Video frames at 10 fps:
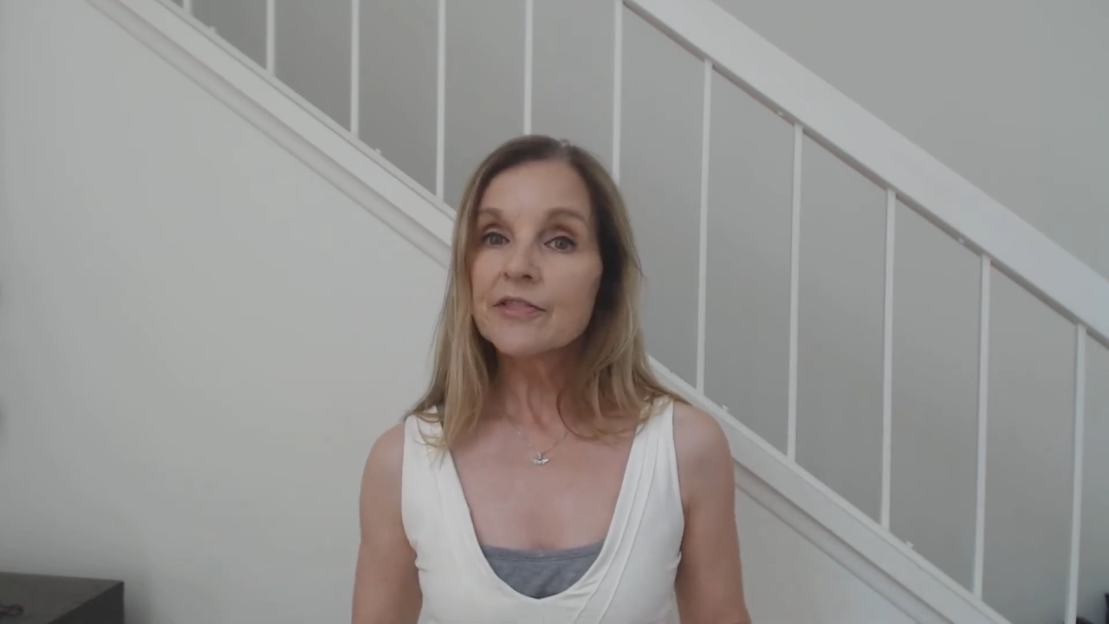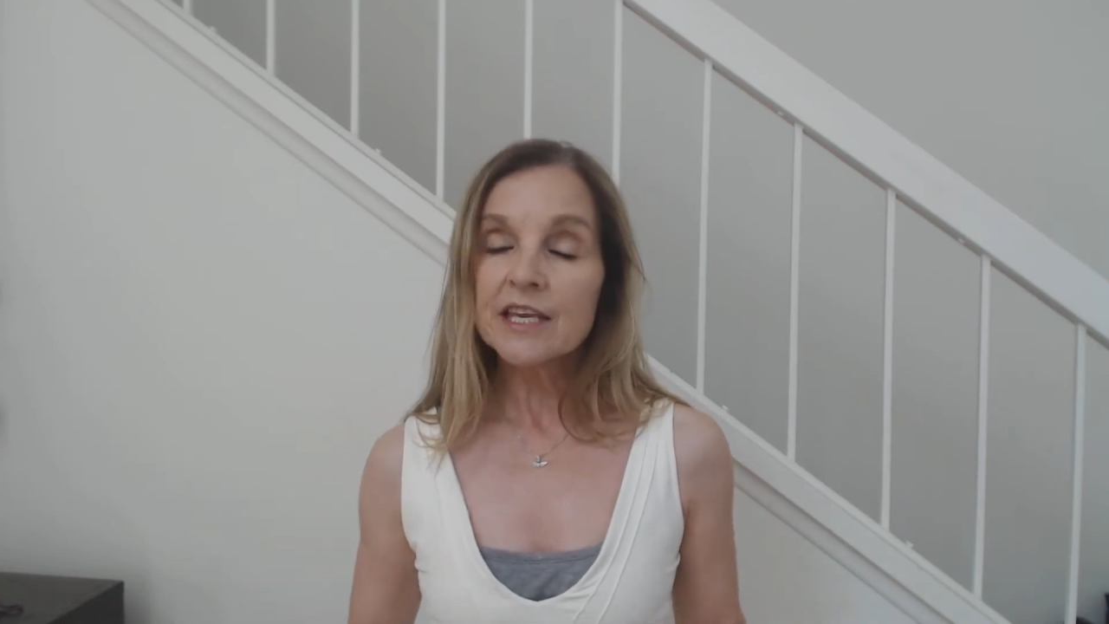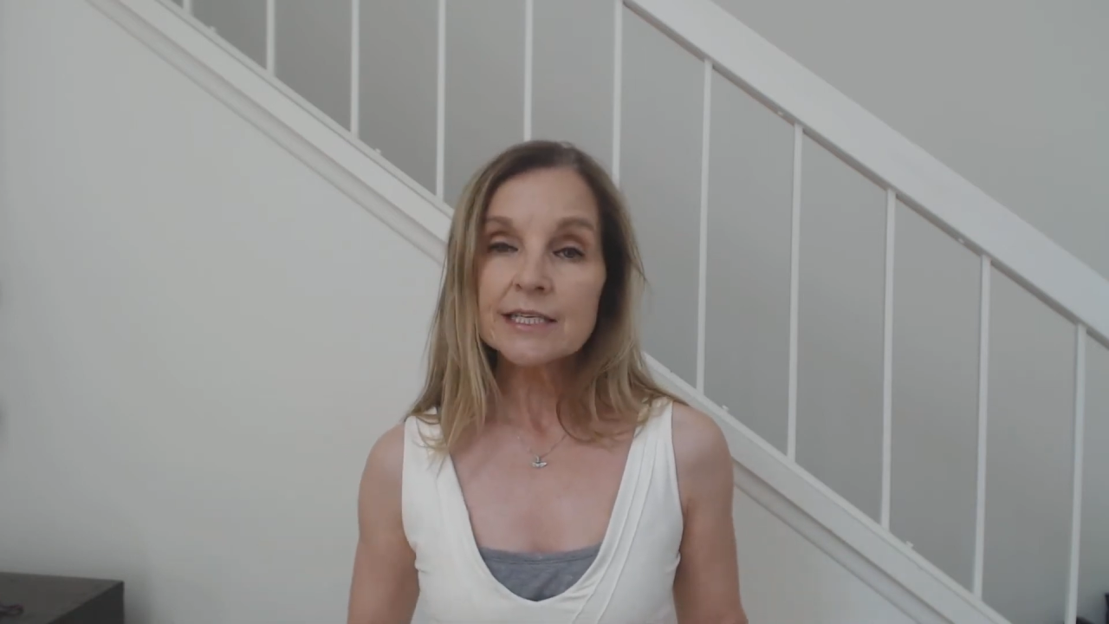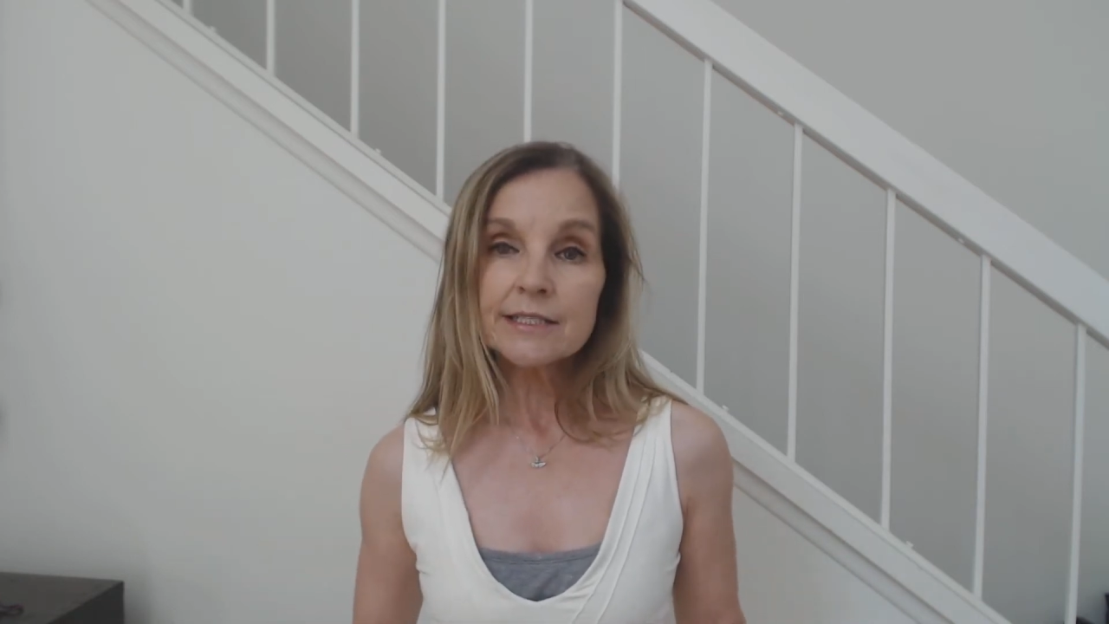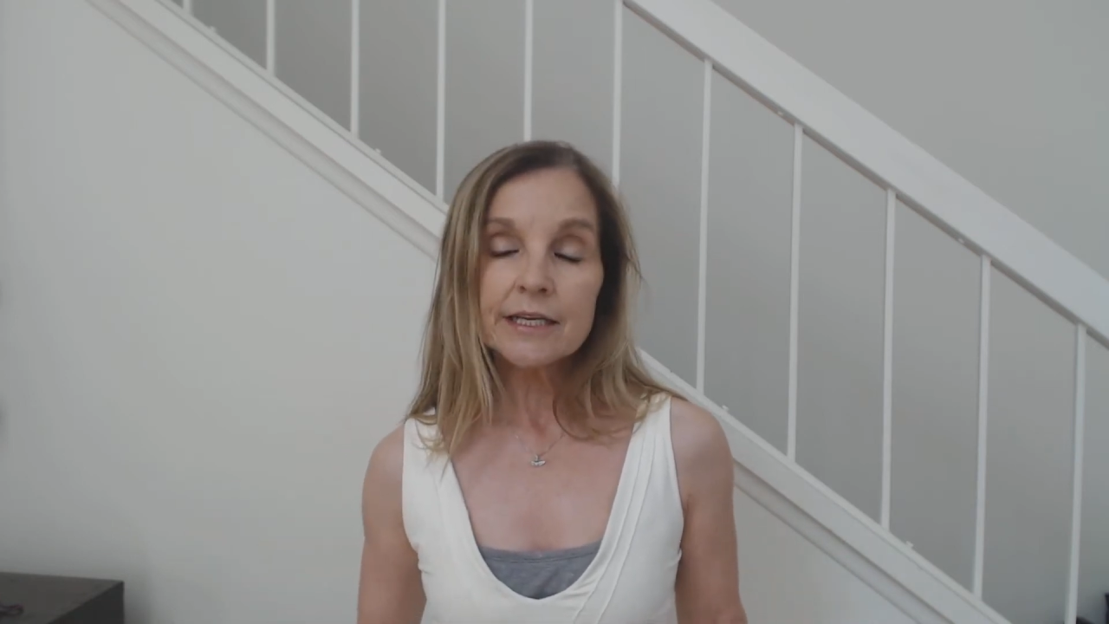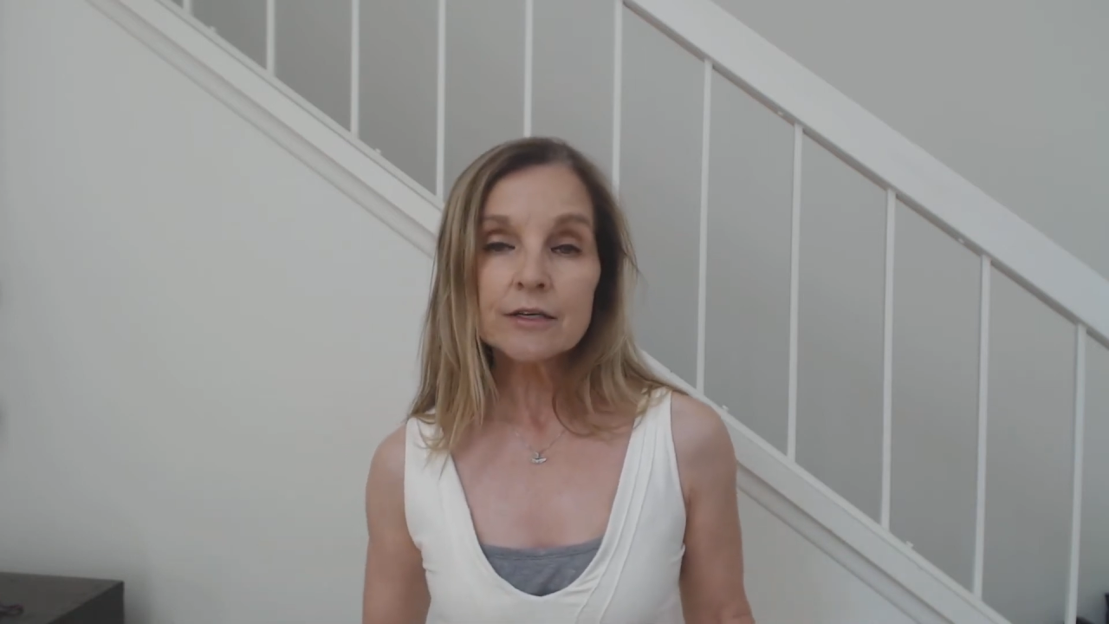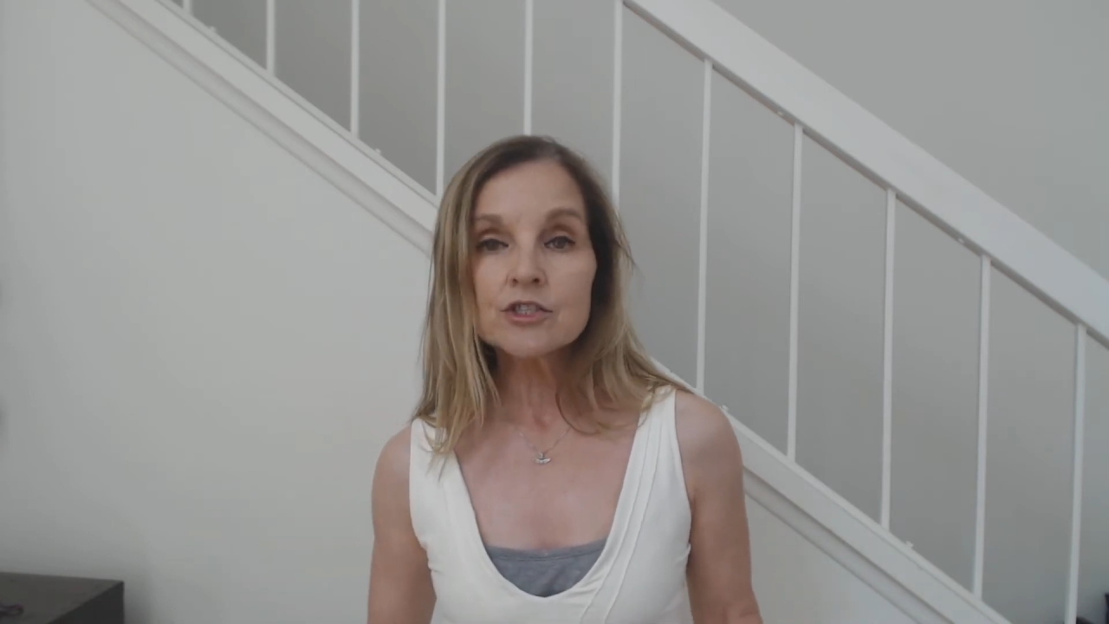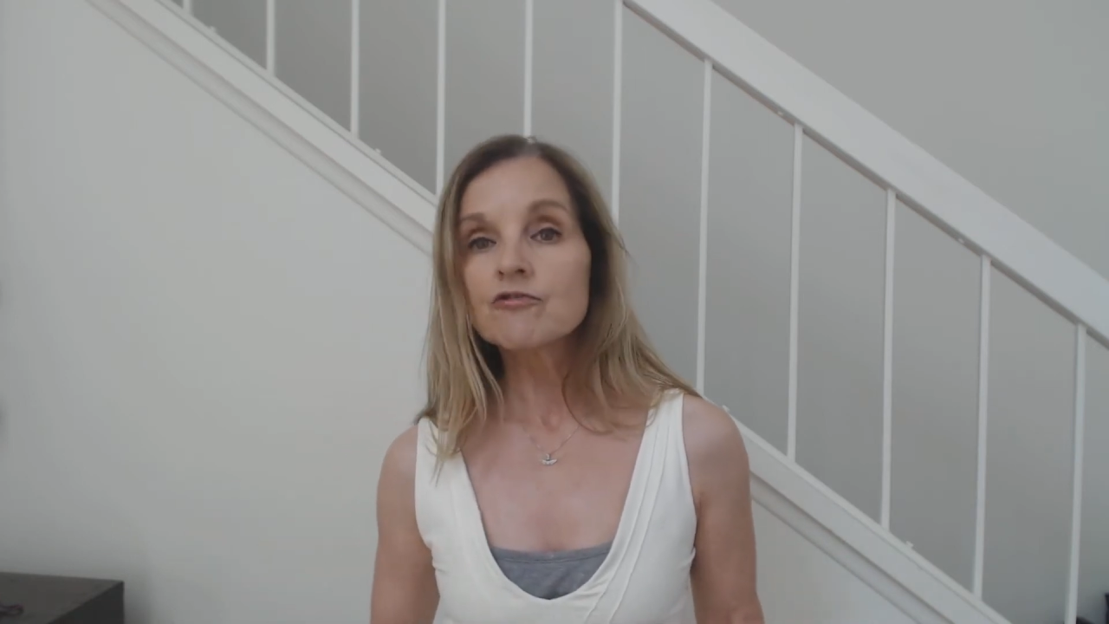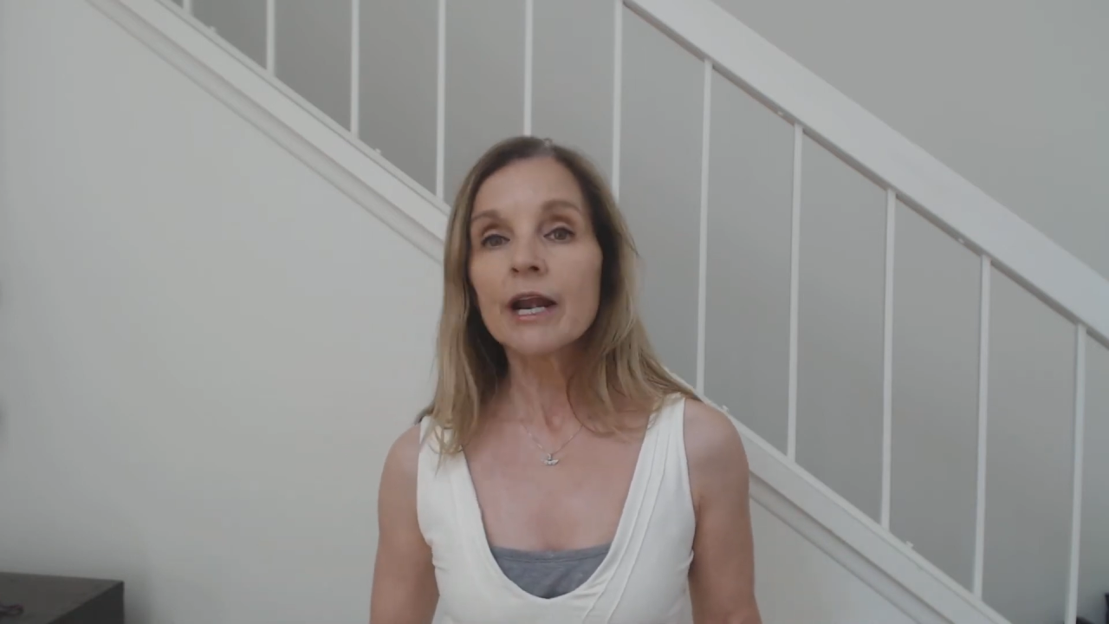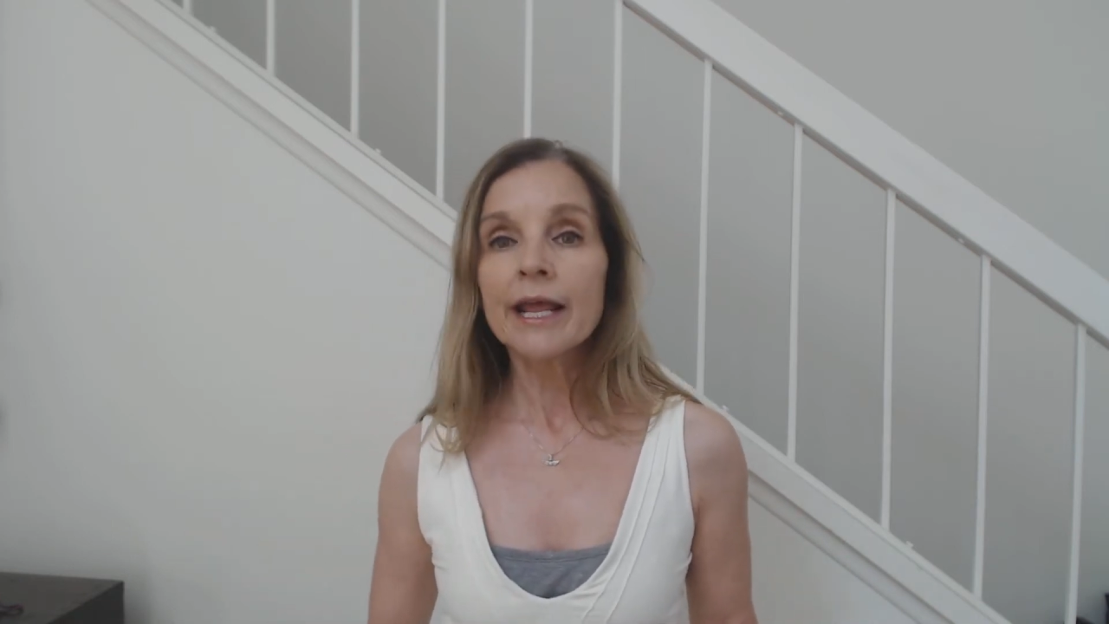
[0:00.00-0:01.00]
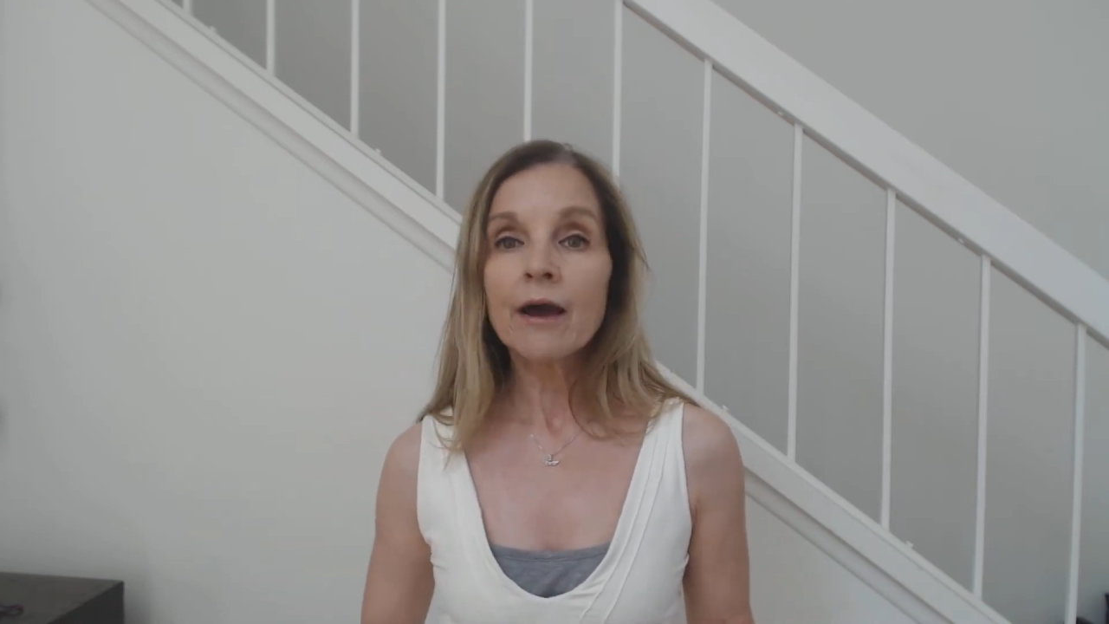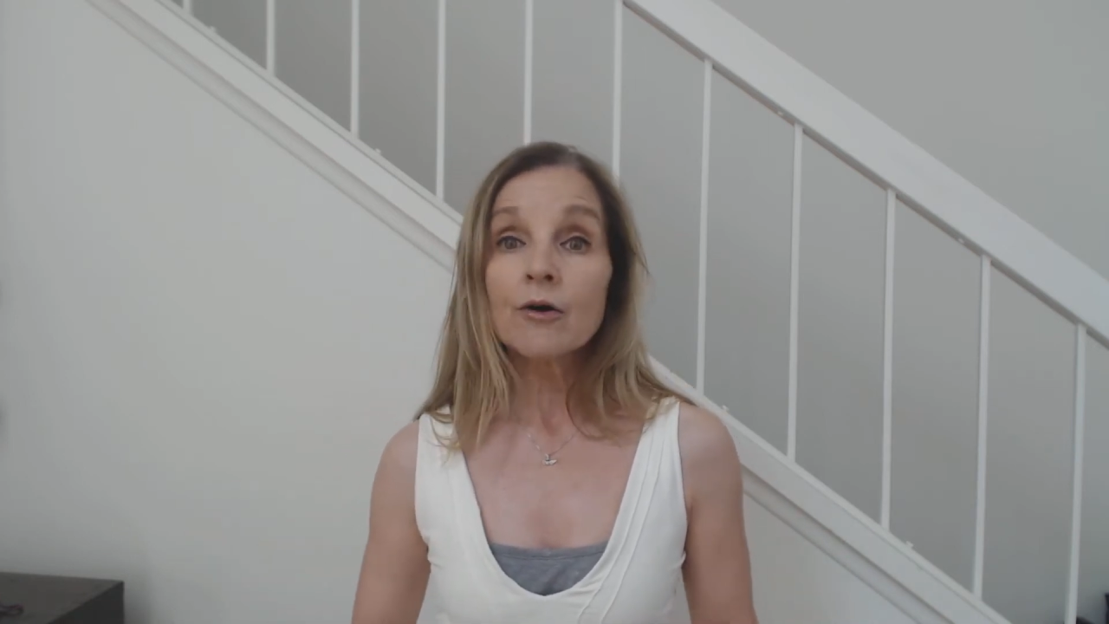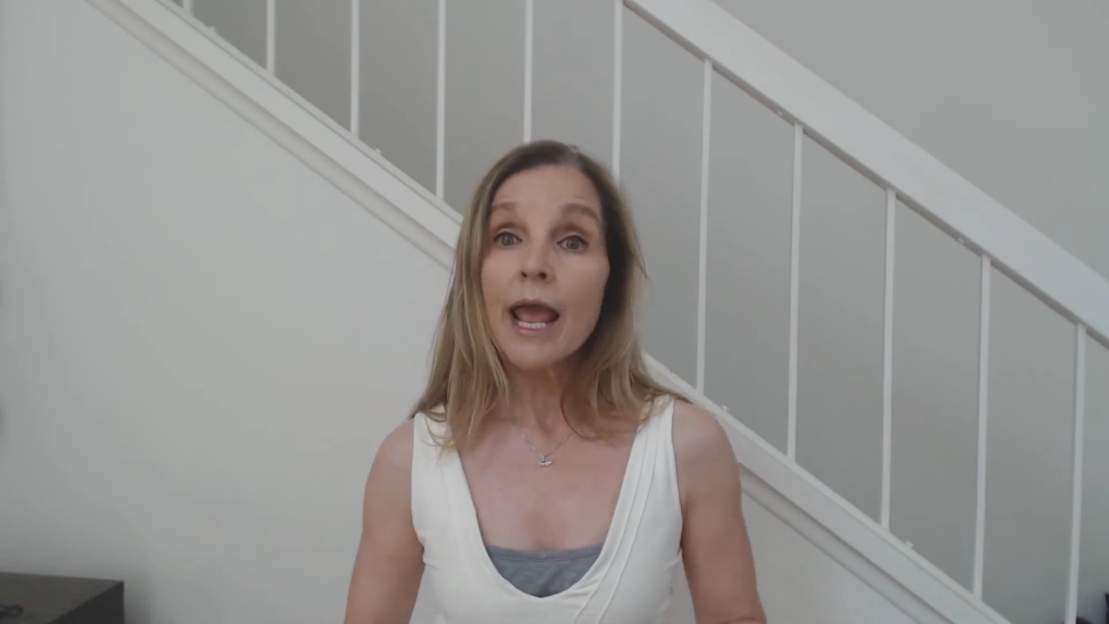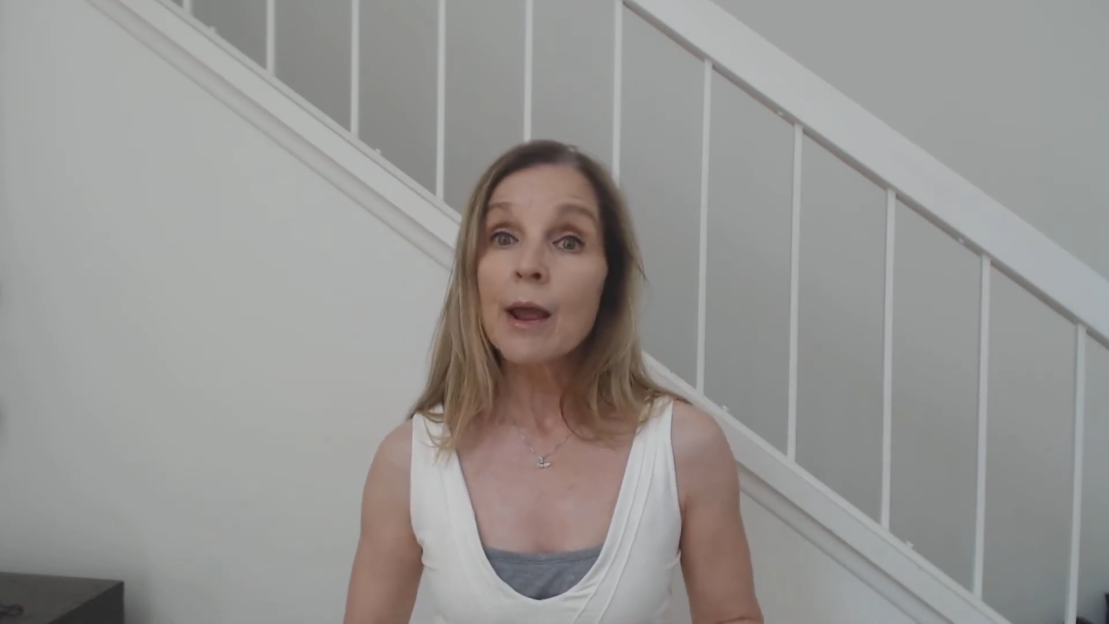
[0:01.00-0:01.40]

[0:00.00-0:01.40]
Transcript: These deals run out,